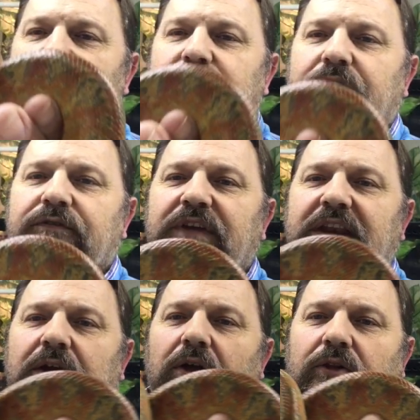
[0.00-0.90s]
if you're
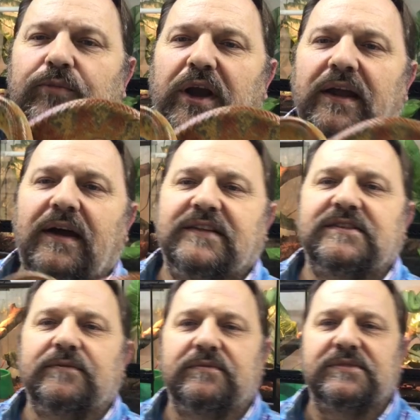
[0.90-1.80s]
feeding whole prey
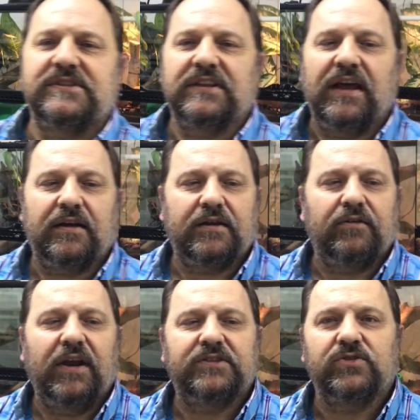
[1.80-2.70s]
items like
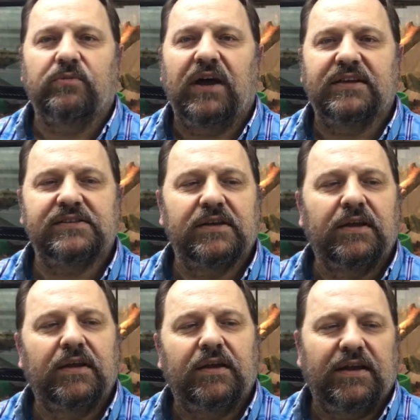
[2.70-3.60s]
rats or mice,
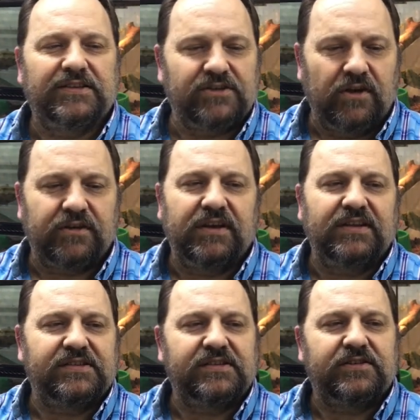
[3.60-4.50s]
it's not
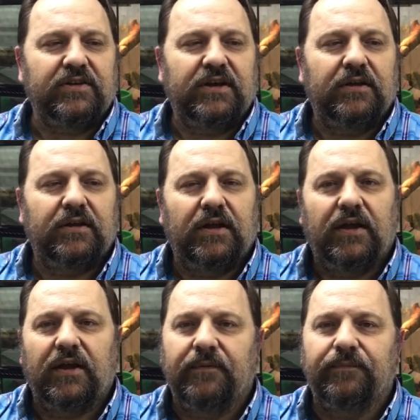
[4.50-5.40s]
necessary.
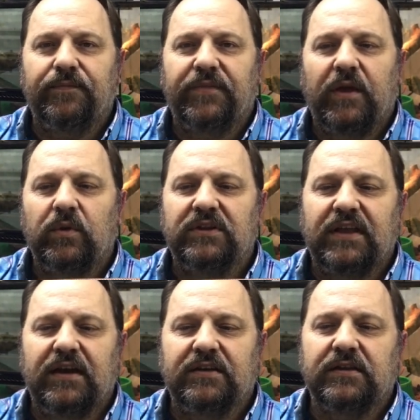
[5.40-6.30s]
They will
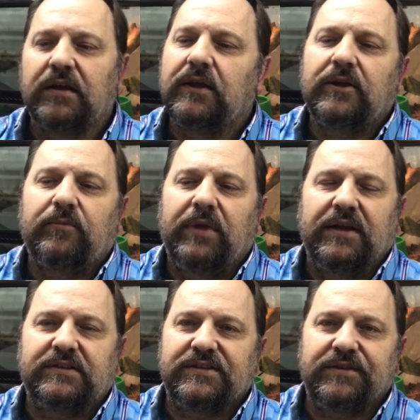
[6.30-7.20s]
get it,
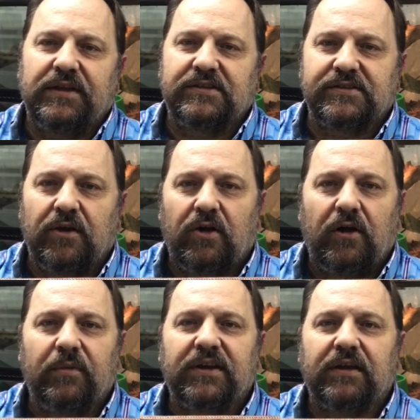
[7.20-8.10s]
but there is no
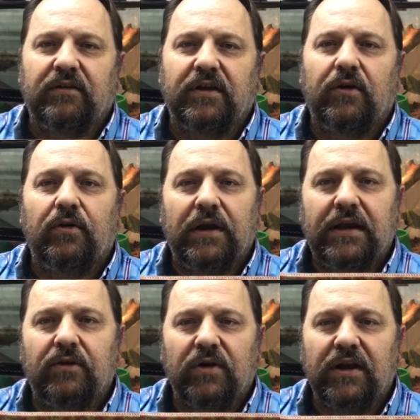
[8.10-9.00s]
harm in giving a
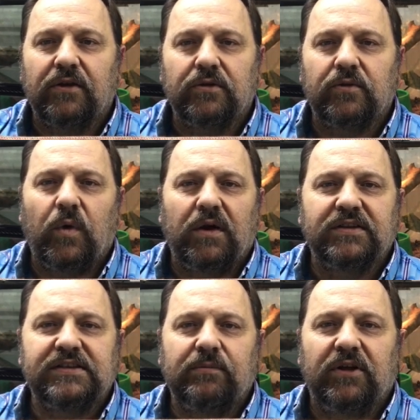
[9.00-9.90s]
really good
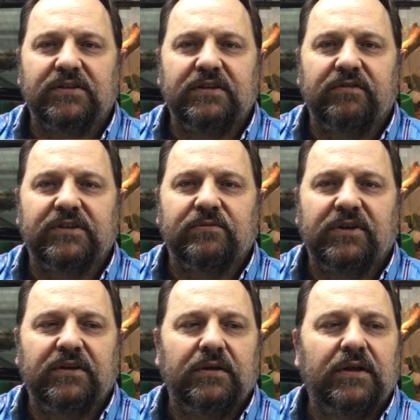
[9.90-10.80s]
quality
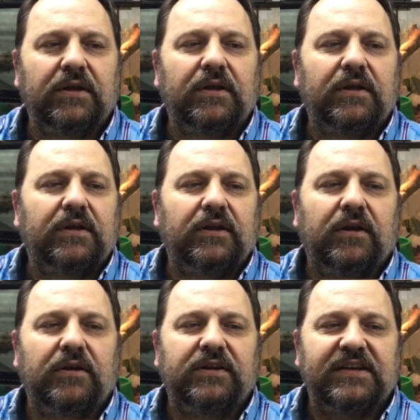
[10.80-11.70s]
multivitamin, you
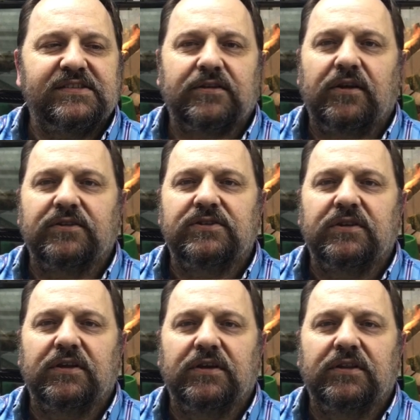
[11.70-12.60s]
know, dusted onto
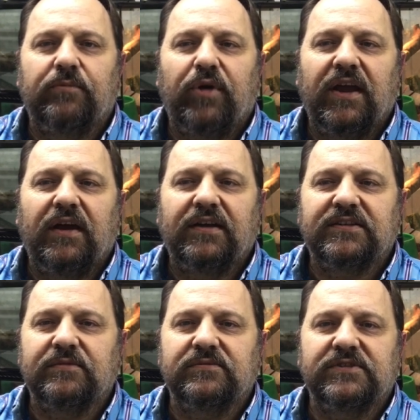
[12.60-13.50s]
the prey
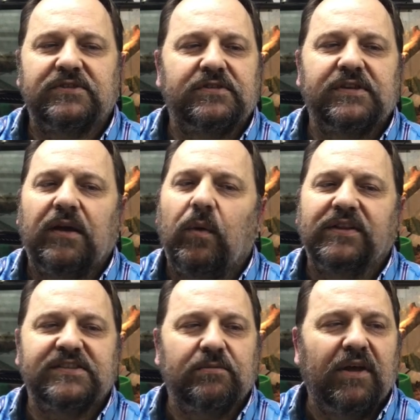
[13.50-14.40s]
items, say
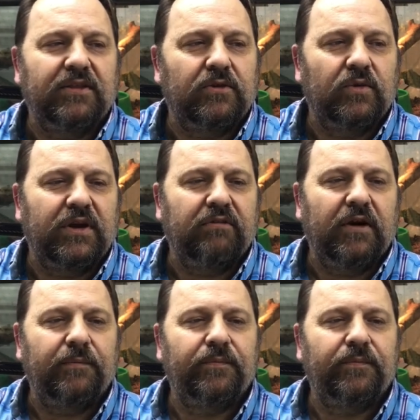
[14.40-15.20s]
once a month or whatever.